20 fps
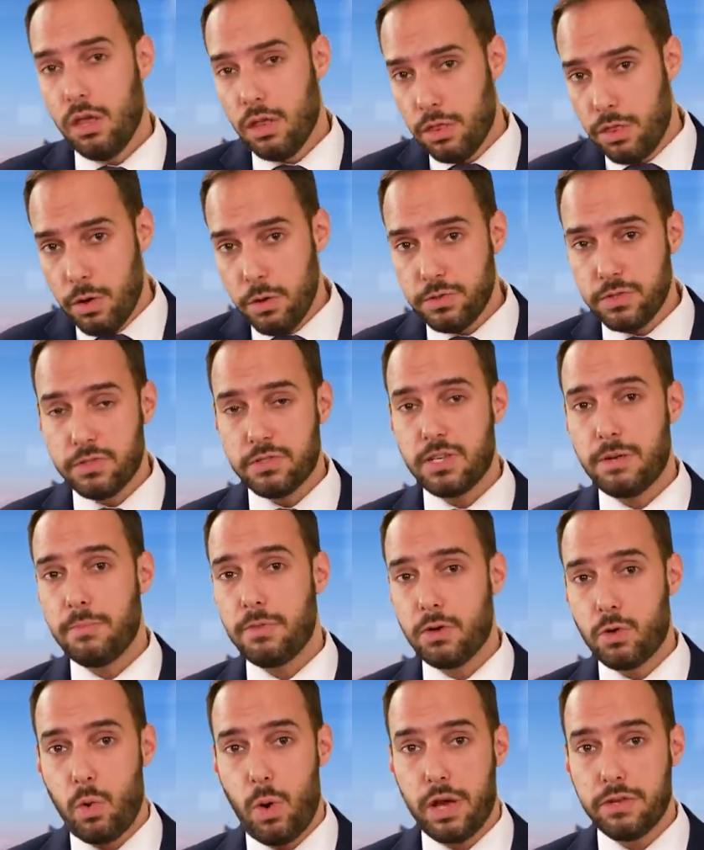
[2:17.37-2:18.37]
Those are some of
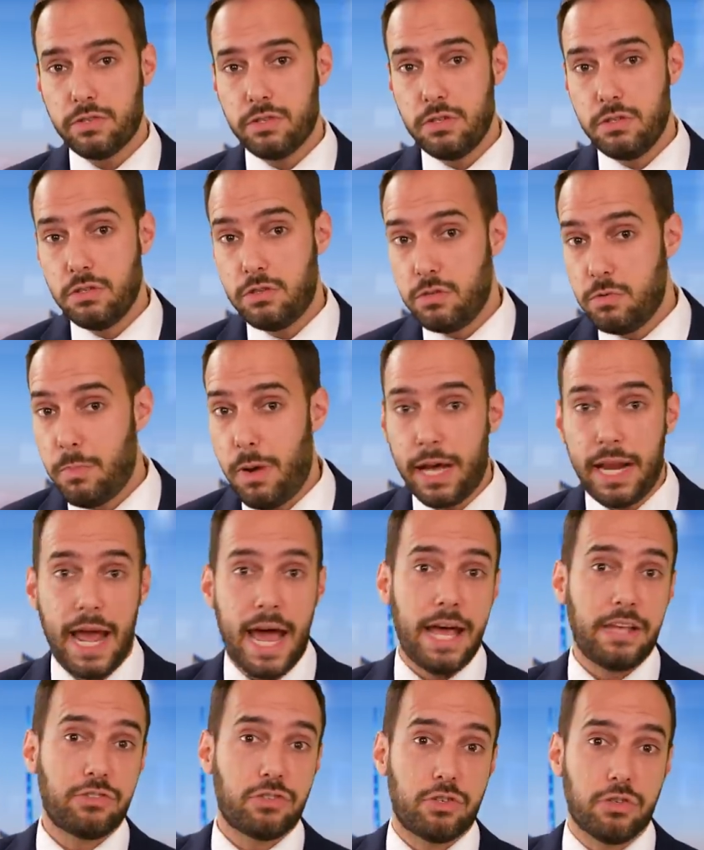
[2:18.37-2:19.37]
the questions you might
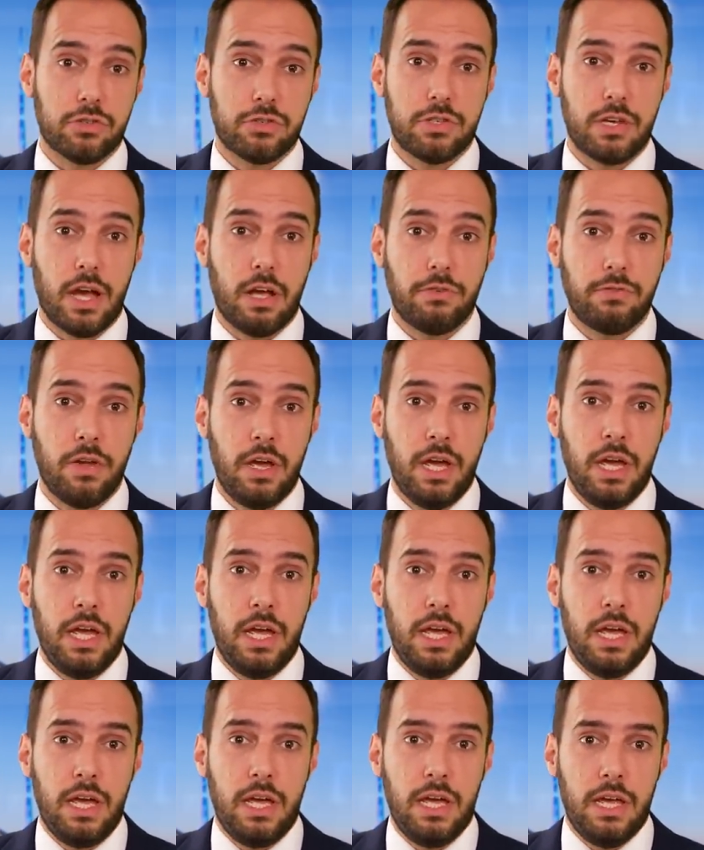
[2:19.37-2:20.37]
ask yourself
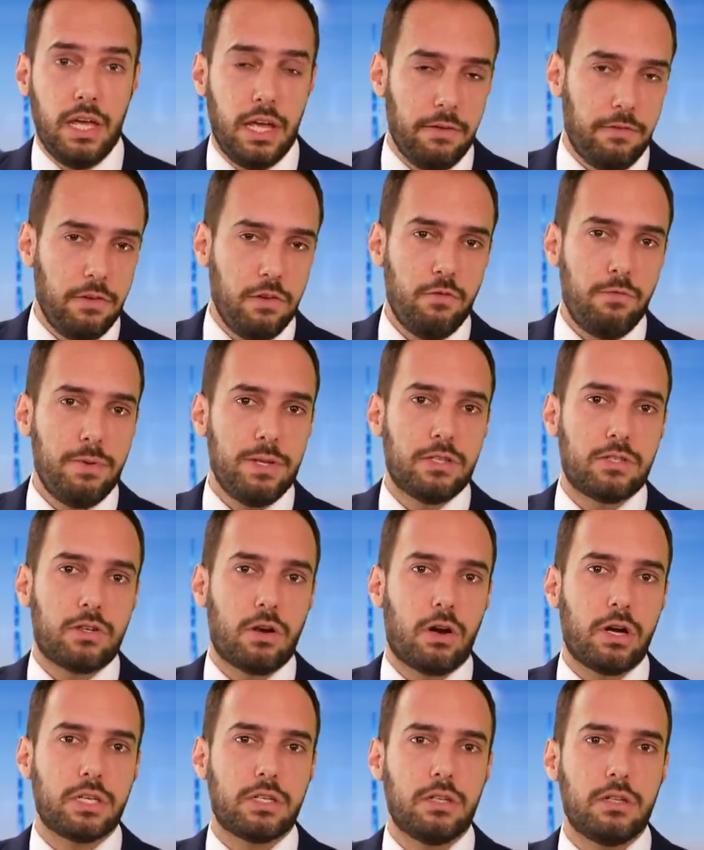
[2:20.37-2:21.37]
if you've been
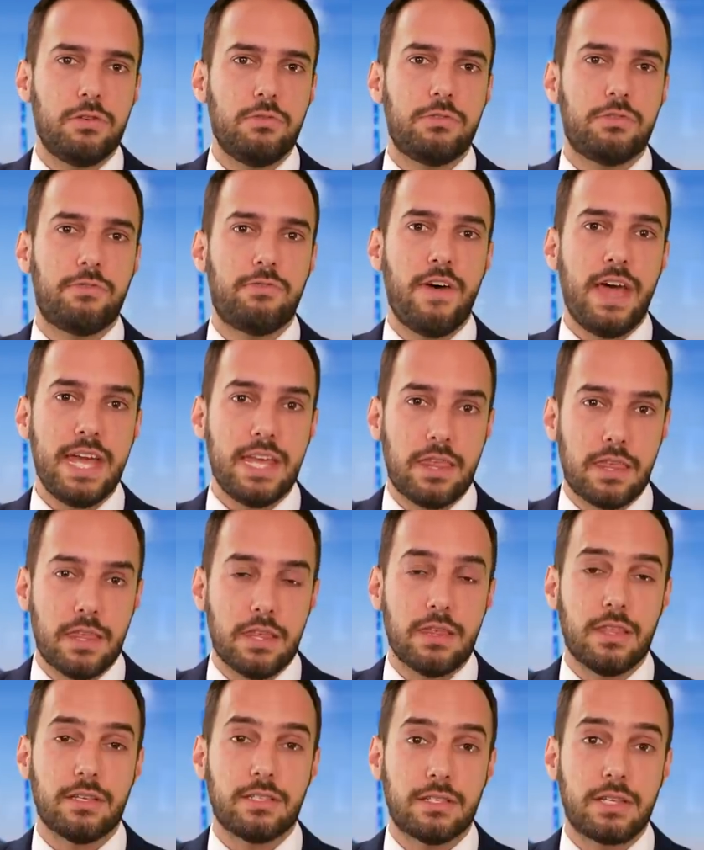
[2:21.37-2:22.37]
starting to lose faith
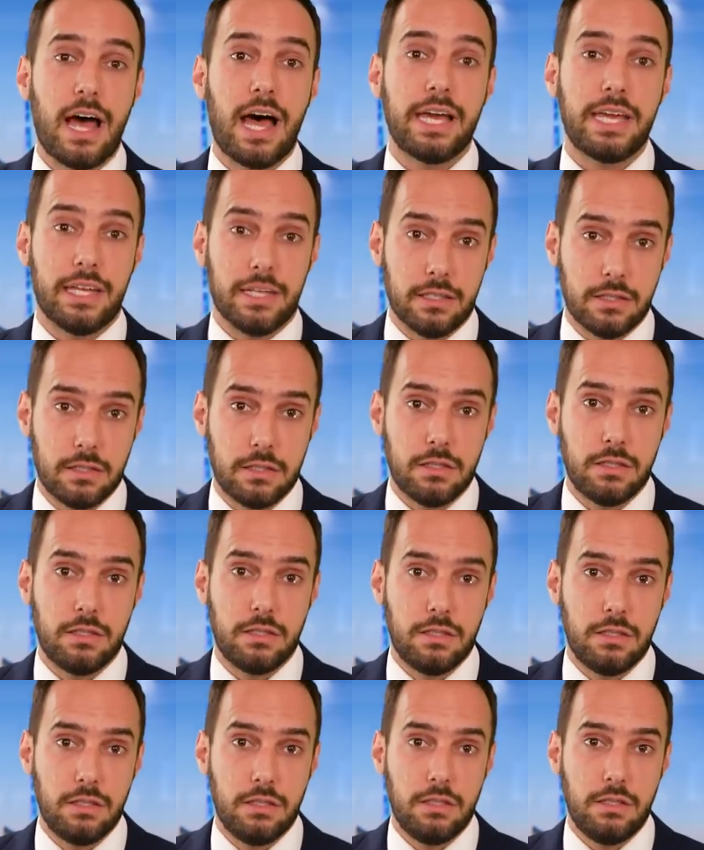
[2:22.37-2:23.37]
in the science.
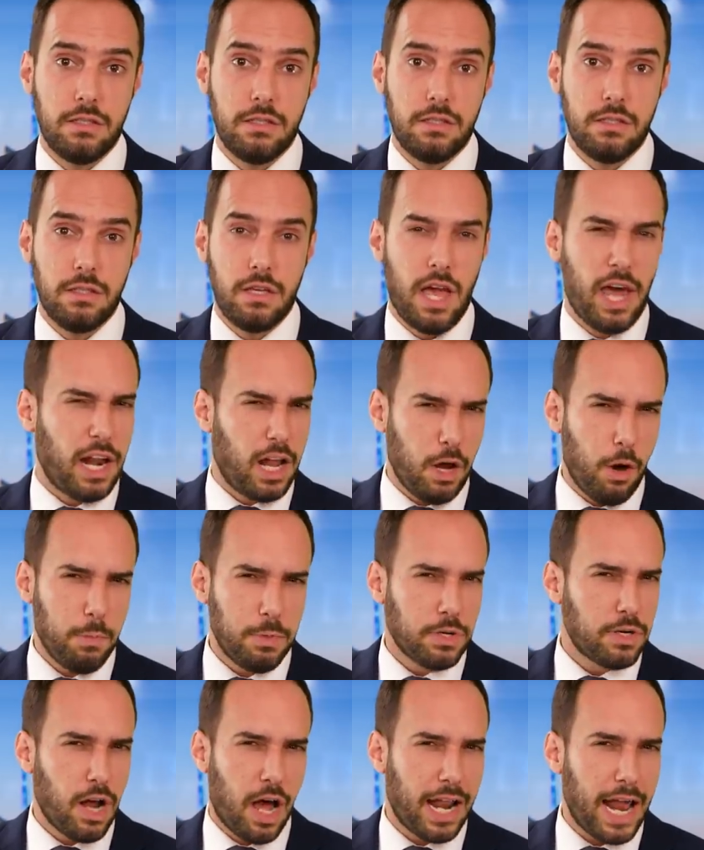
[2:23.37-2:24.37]
And I
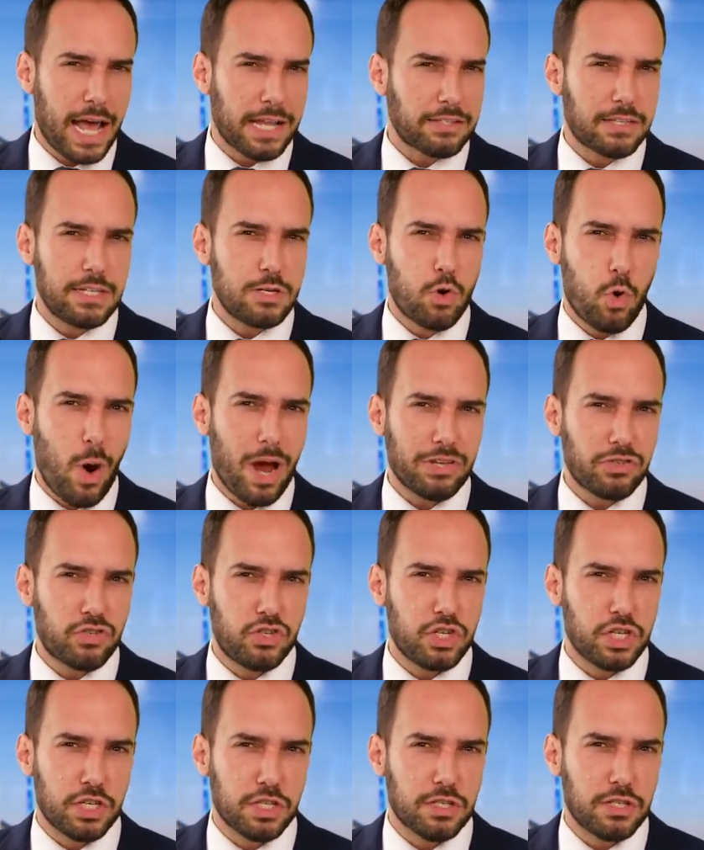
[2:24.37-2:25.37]
hope you're not asking
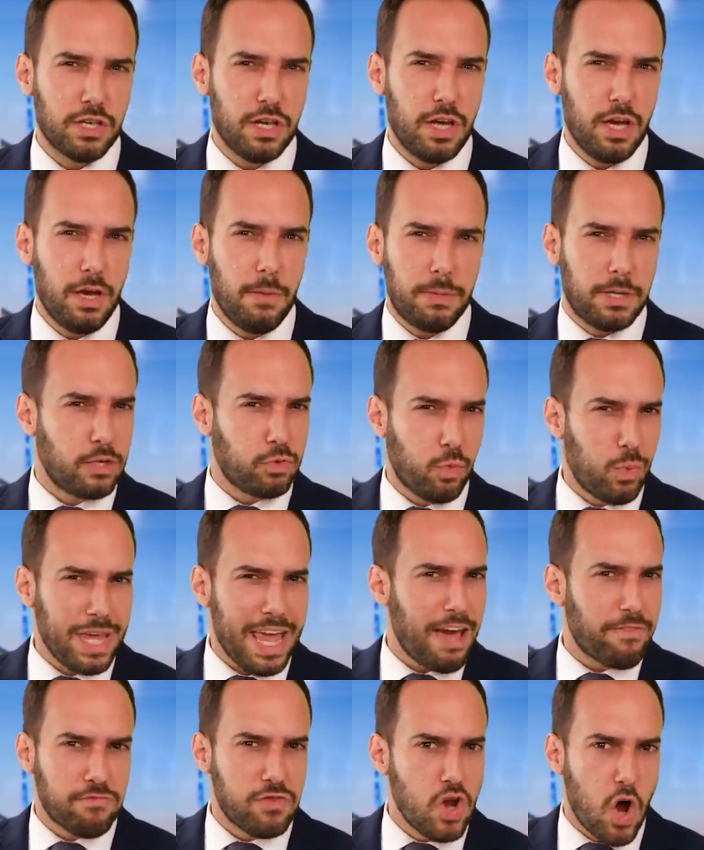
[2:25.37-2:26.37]
questions, because we
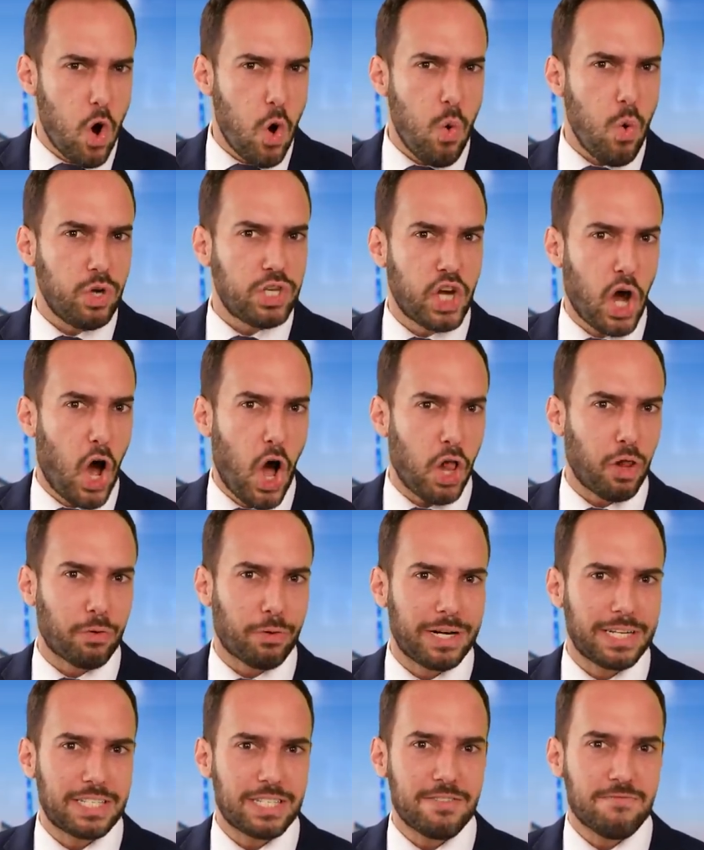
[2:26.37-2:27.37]
have no
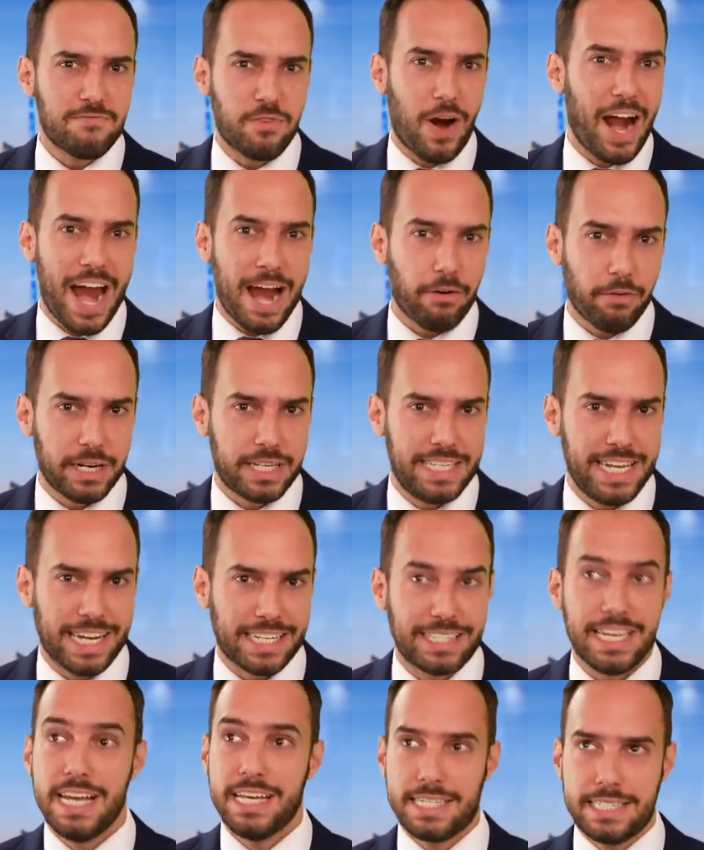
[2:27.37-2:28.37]
tolerance for
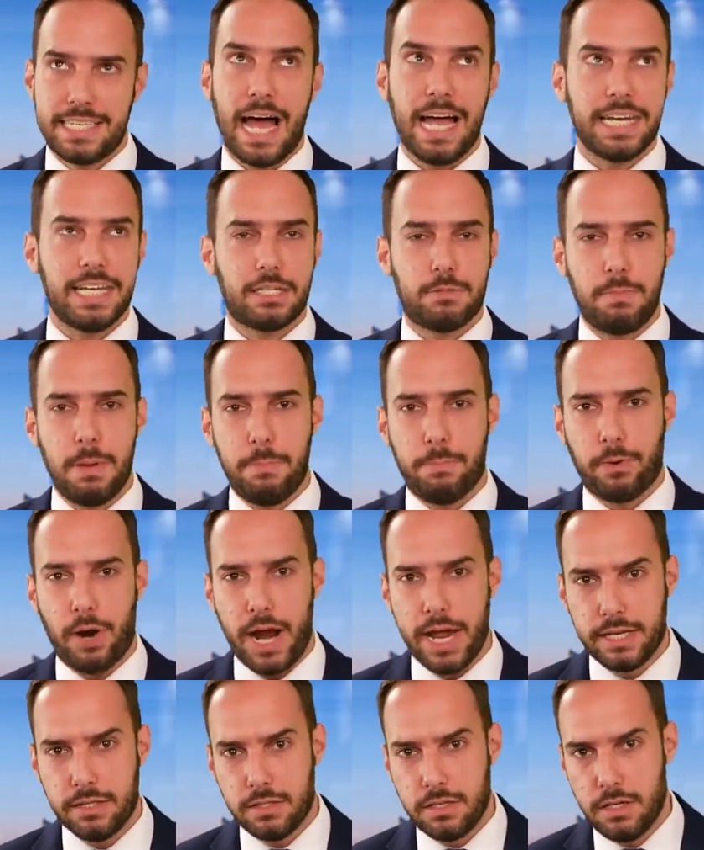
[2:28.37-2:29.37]
heretics. Science be
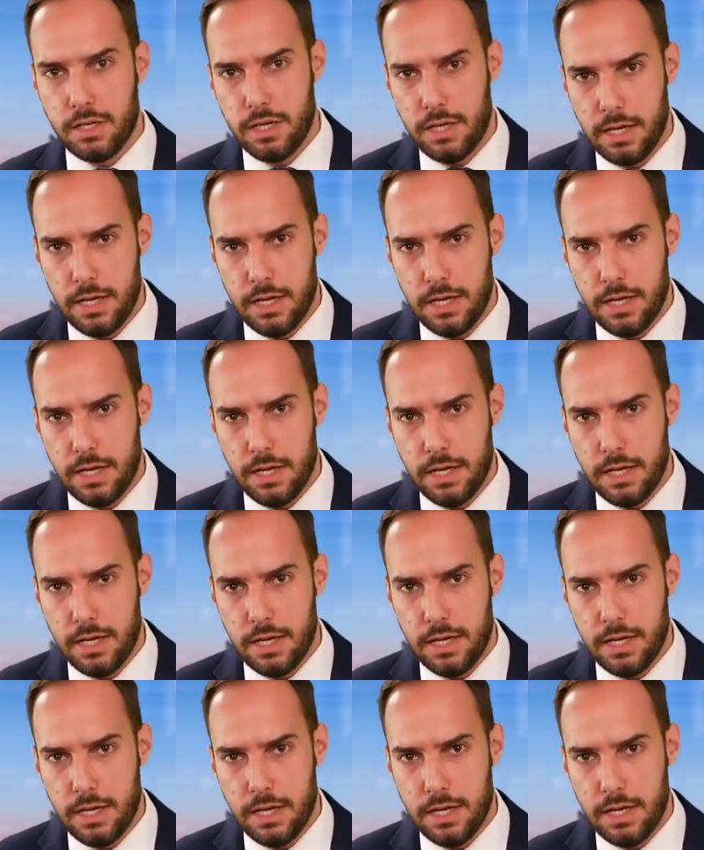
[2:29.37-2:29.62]
praised.